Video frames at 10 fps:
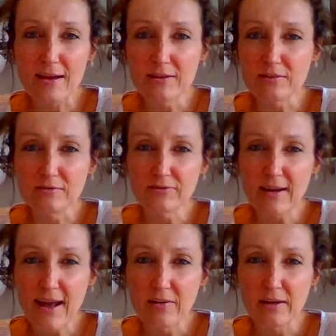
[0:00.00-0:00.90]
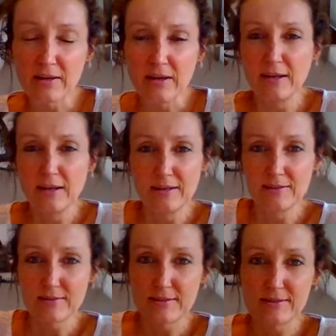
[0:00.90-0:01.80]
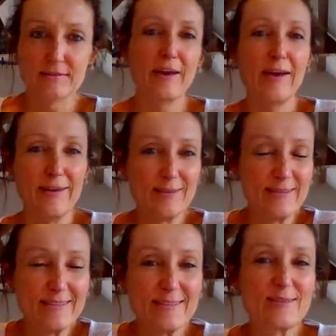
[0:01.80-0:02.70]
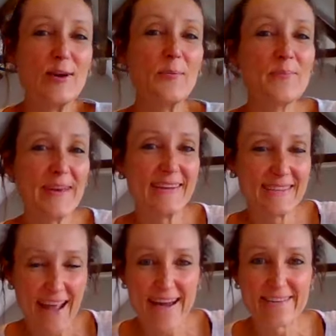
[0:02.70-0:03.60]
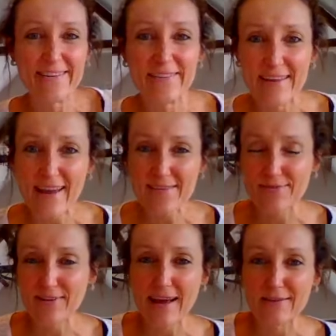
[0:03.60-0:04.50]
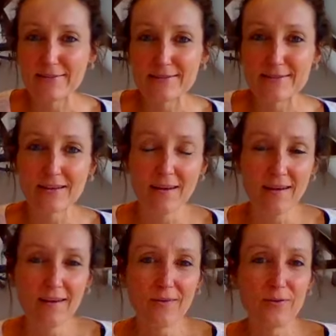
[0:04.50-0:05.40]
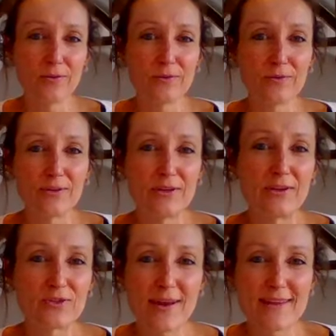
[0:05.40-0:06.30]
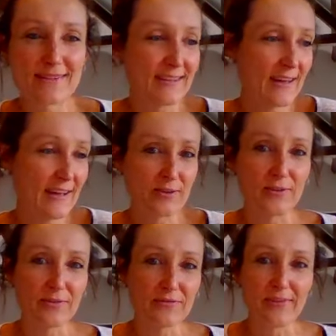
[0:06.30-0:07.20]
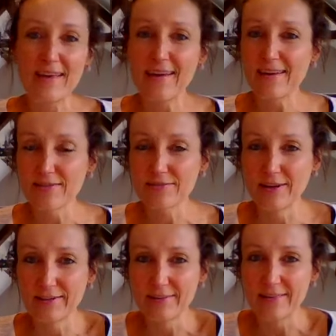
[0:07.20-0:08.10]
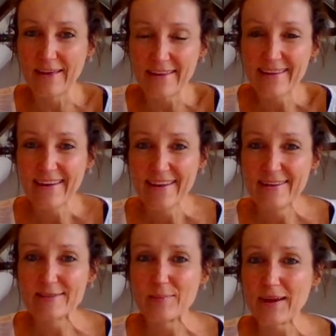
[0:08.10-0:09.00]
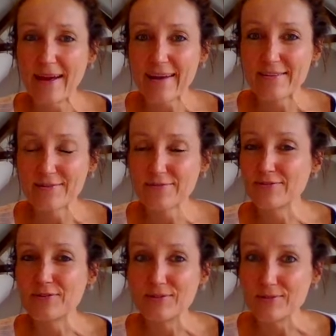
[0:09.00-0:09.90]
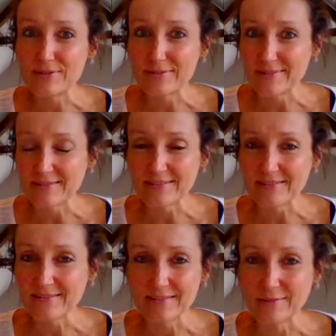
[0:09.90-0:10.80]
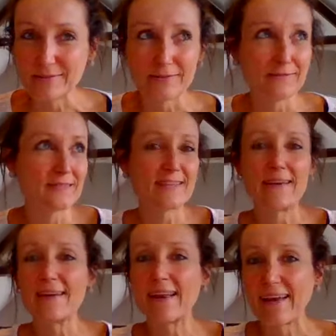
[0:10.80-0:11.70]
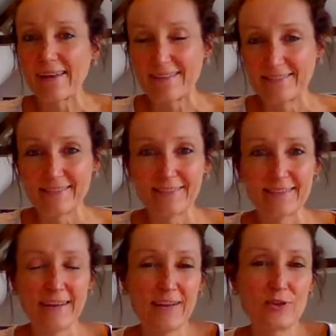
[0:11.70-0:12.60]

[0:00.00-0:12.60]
that little flower stomping down on the other flowers, or, trying to cut off their supply of food, or sunlight, or